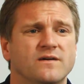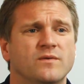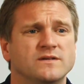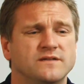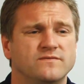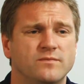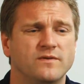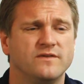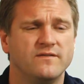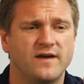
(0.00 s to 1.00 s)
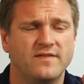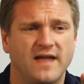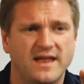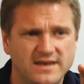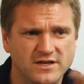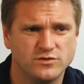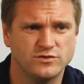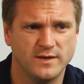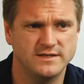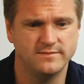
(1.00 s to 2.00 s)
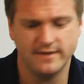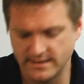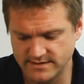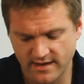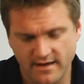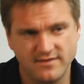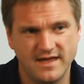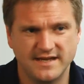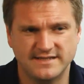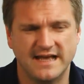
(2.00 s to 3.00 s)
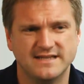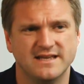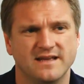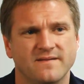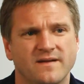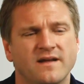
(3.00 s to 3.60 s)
once they've had that initial 20 minutes, then assessing.